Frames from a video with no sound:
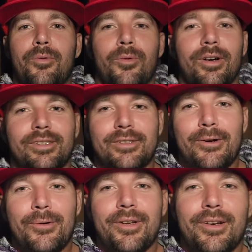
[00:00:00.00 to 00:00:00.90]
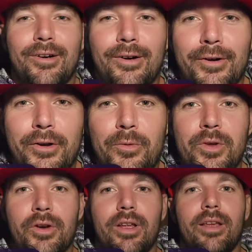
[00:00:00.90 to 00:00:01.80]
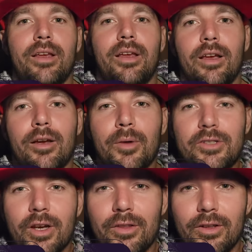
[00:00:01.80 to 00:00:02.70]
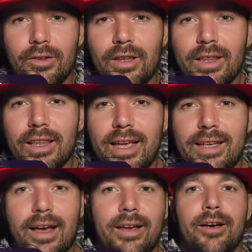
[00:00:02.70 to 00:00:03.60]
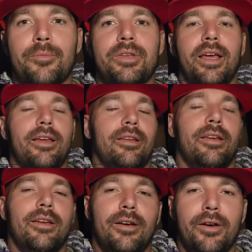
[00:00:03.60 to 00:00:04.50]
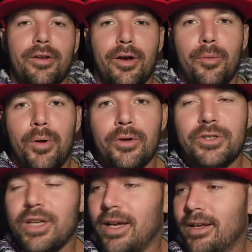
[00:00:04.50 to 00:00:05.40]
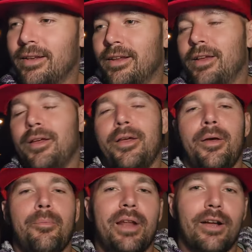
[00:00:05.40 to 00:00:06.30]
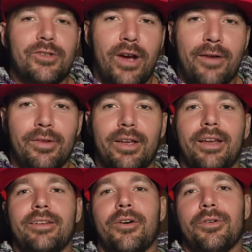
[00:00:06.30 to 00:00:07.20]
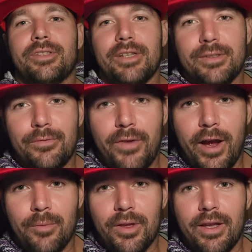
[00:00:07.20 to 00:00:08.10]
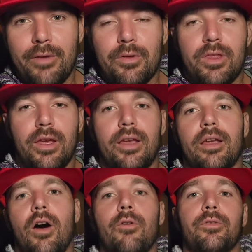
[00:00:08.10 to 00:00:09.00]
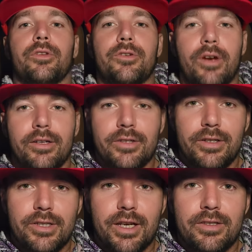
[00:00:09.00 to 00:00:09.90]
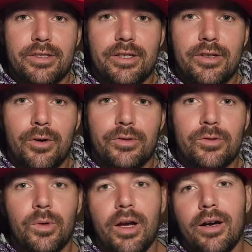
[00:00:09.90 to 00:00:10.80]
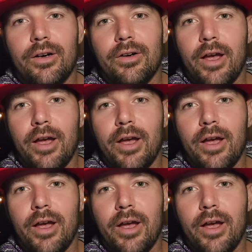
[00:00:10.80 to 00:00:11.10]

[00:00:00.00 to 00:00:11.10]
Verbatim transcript: What's going on, community? Come out y'all, the little late night update on PulseChain. Been out traveling, going to see some family and everything. Hopefully you guys are getting a chance to see yours as well.